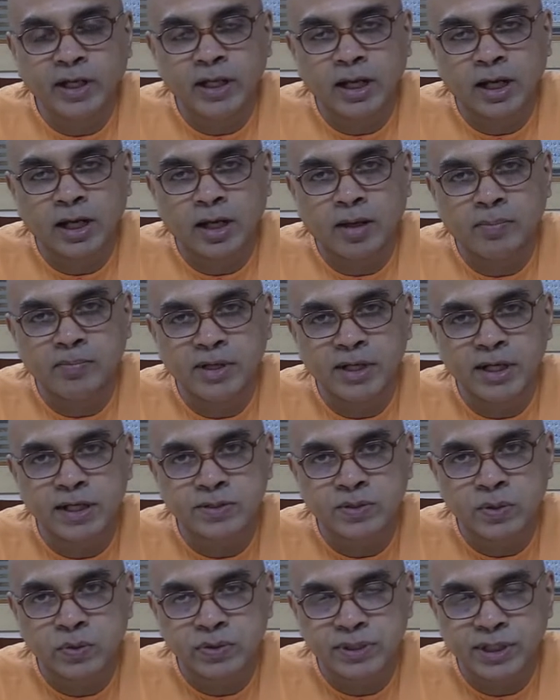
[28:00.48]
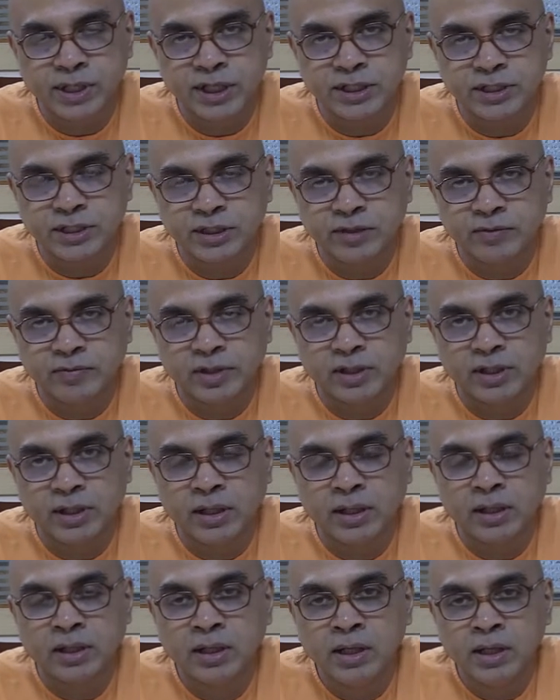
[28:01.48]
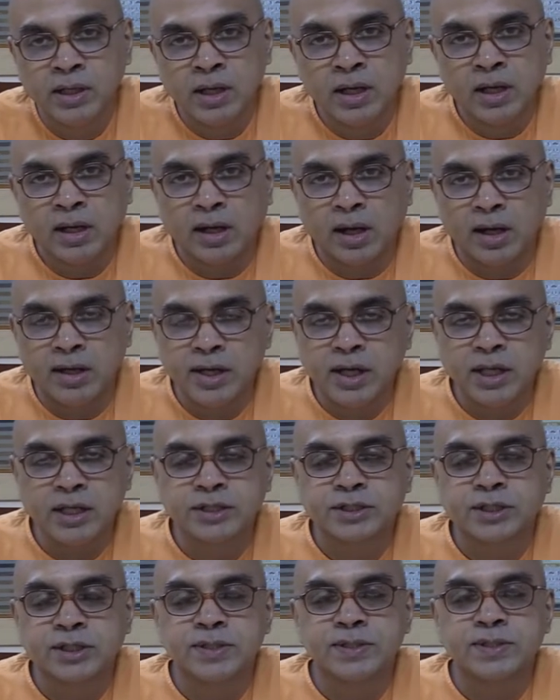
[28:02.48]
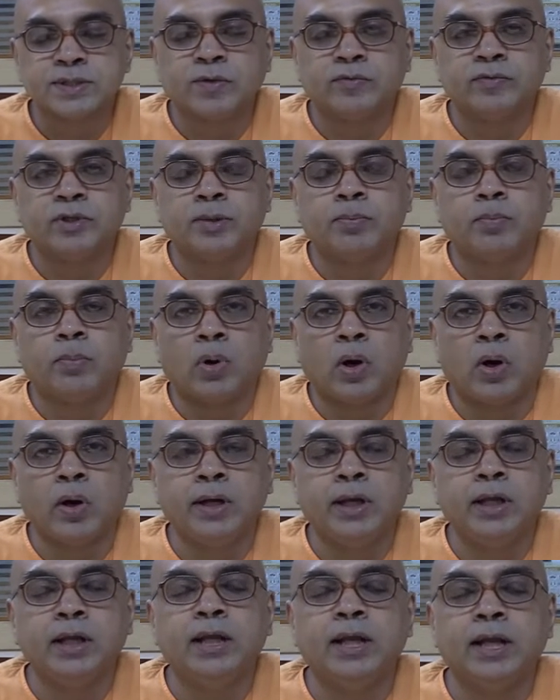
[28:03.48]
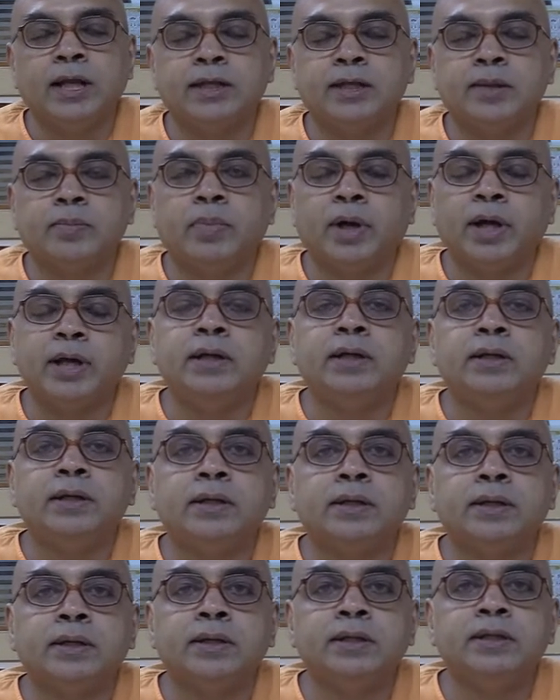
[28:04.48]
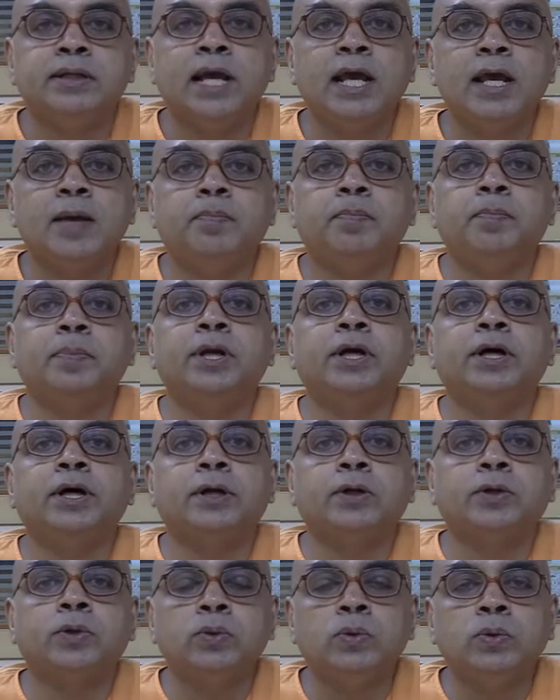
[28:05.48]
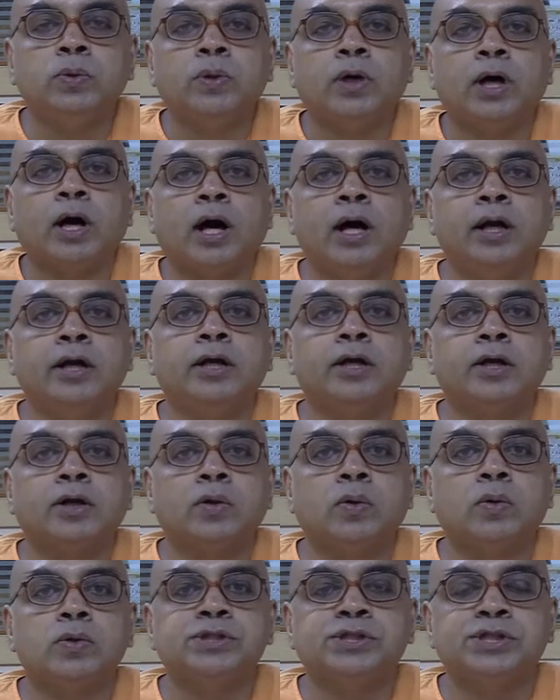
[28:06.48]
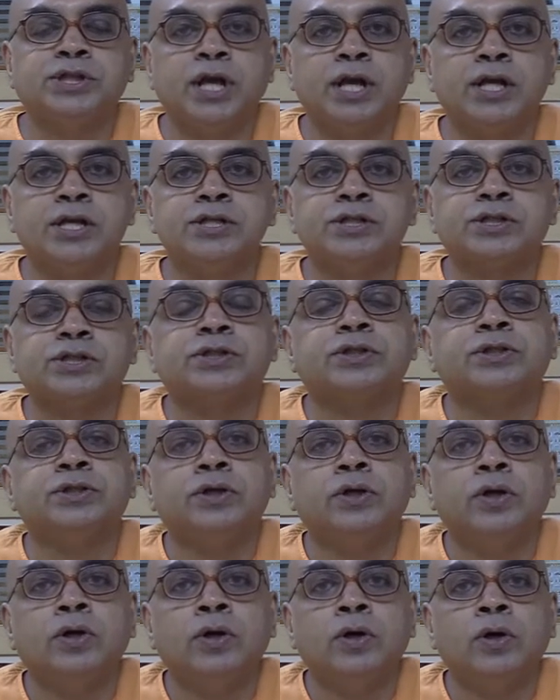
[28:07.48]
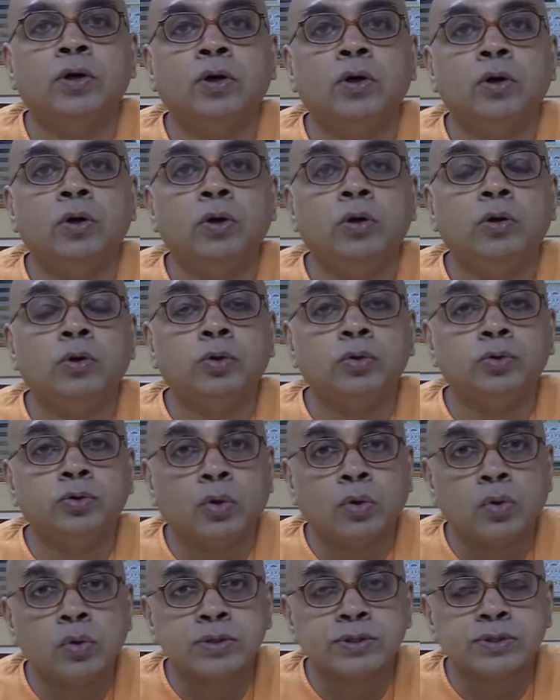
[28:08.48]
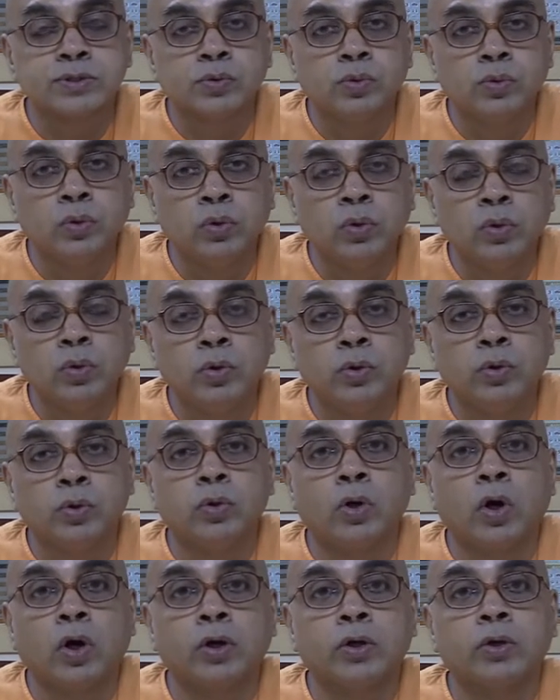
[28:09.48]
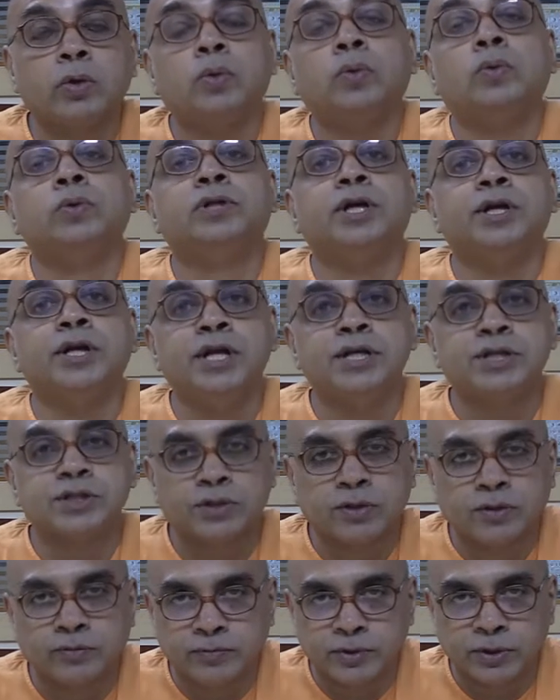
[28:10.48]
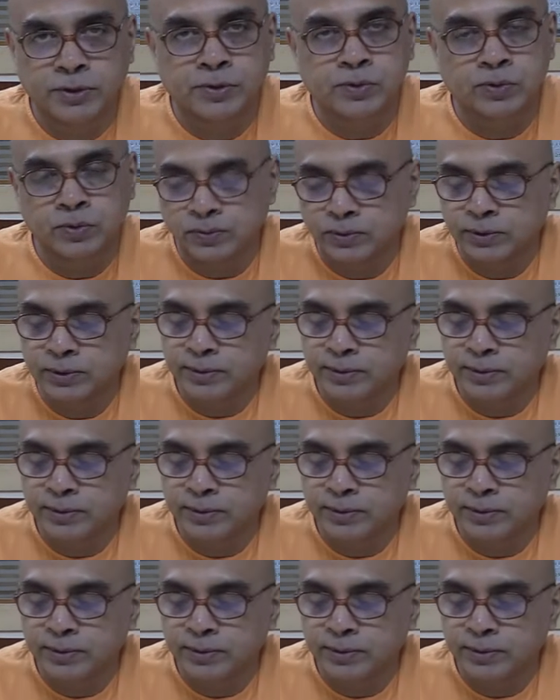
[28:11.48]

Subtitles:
they come in association with the conditions of the body and the mind, they appear to undergo change to those who do not know the nature of the truth.